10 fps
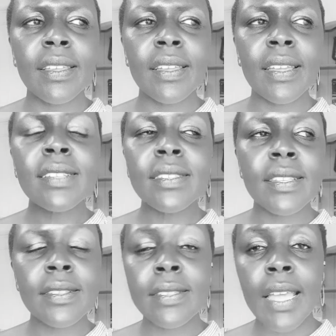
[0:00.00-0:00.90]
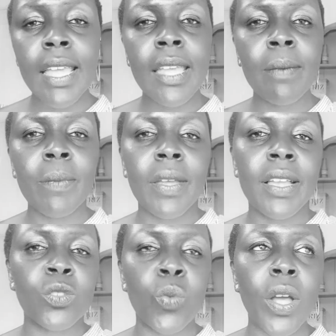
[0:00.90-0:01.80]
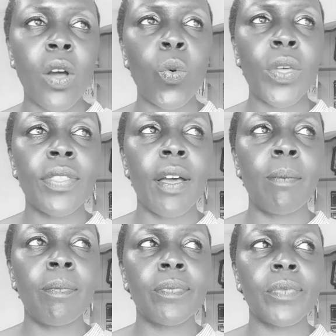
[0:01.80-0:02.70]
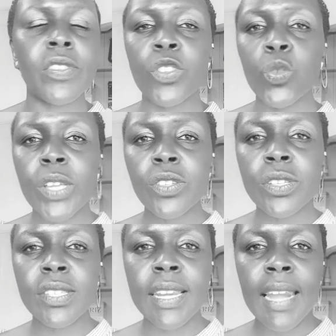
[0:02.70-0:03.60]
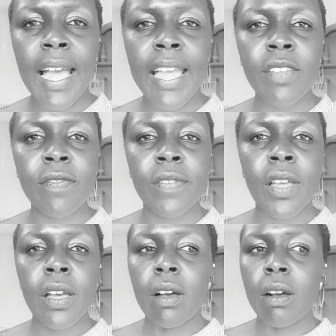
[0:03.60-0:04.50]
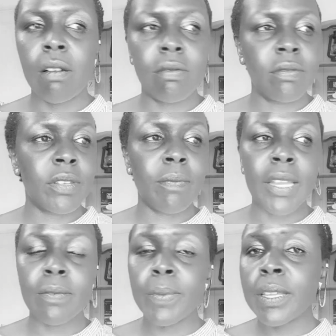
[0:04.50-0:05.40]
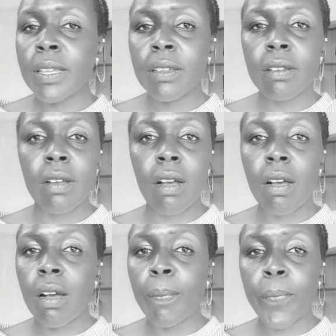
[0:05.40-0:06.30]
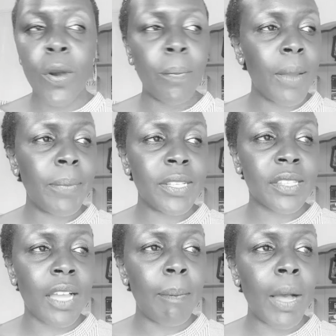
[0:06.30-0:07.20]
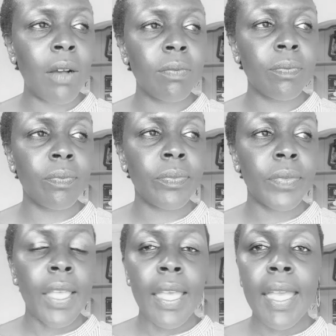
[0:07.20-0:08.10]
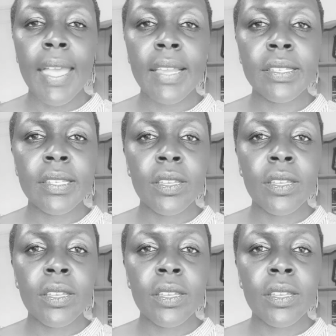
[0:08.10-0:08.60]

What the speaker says: it's the same as well with situations in life. It might be a problem has come out, and